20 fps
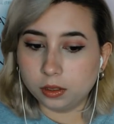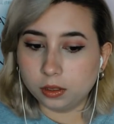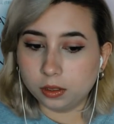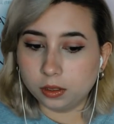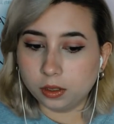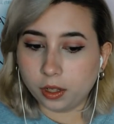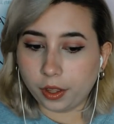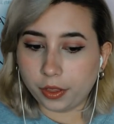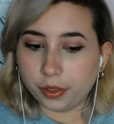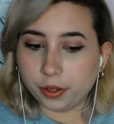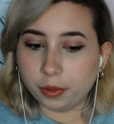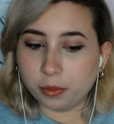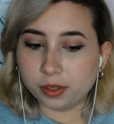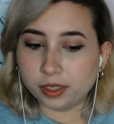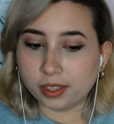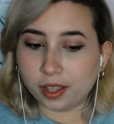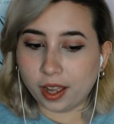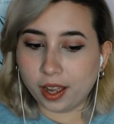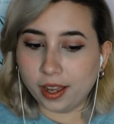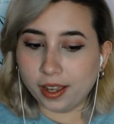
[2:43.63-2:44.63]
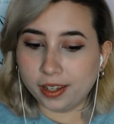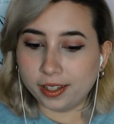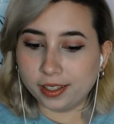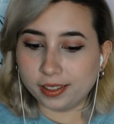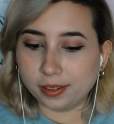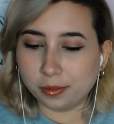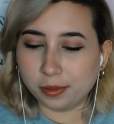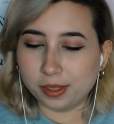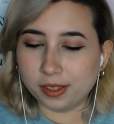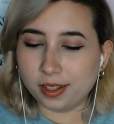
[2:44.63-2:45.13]
I, I thought it was eyes.
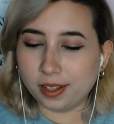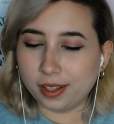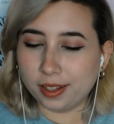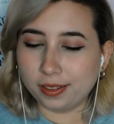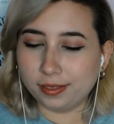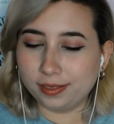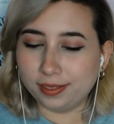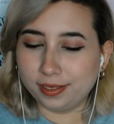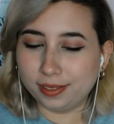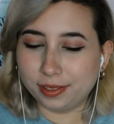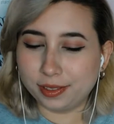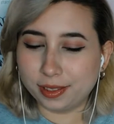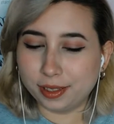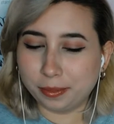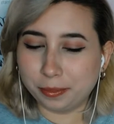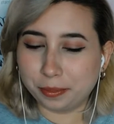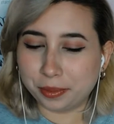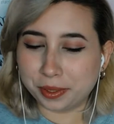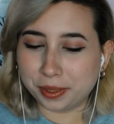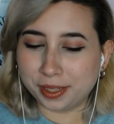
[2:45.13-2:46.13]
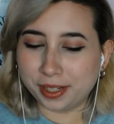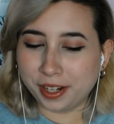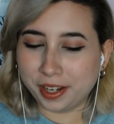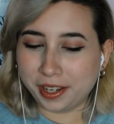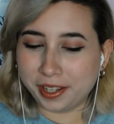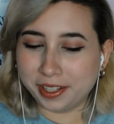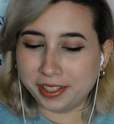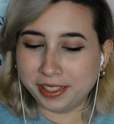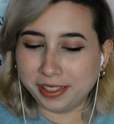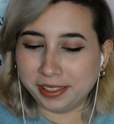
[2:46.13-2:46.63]
It was like, people you're gonna burn
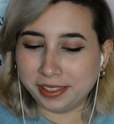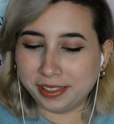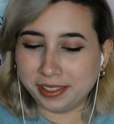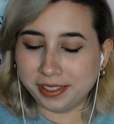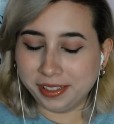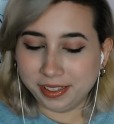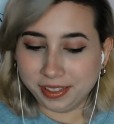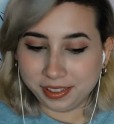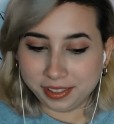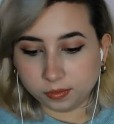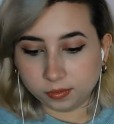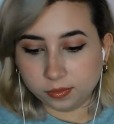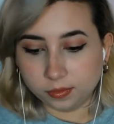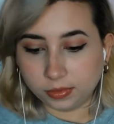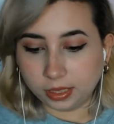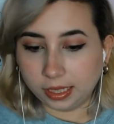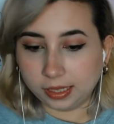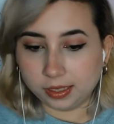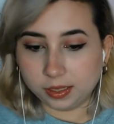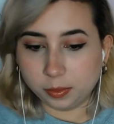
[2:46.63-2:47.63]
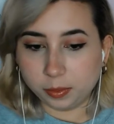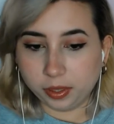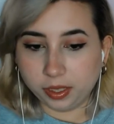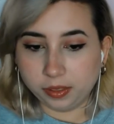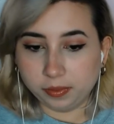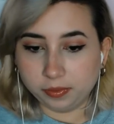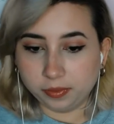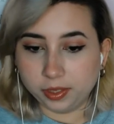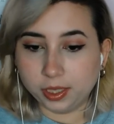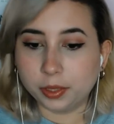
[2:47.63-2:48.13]
eyes. That's
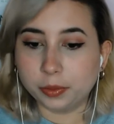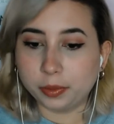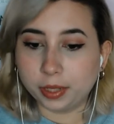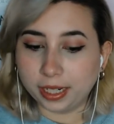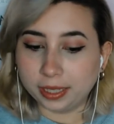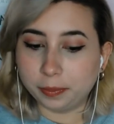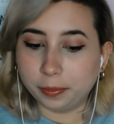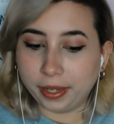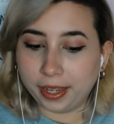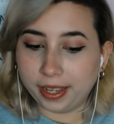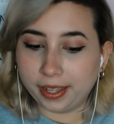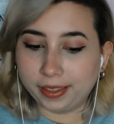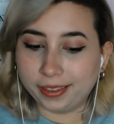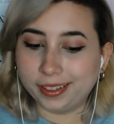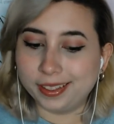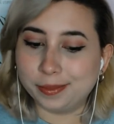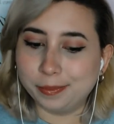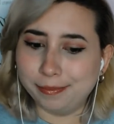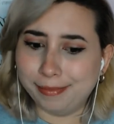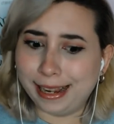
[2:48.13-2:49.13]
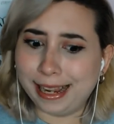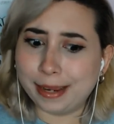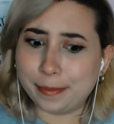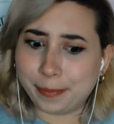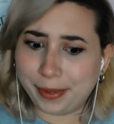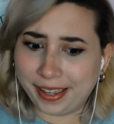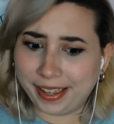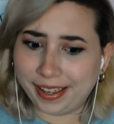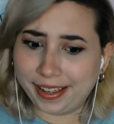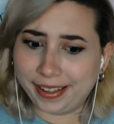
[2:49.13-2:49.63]
me. The right path is my that
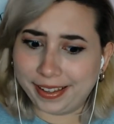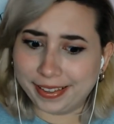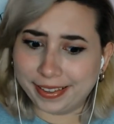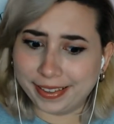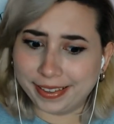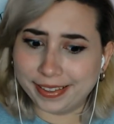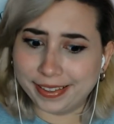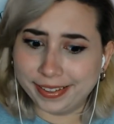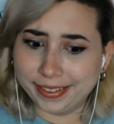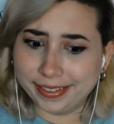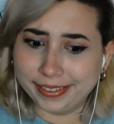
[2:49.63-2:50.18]
path.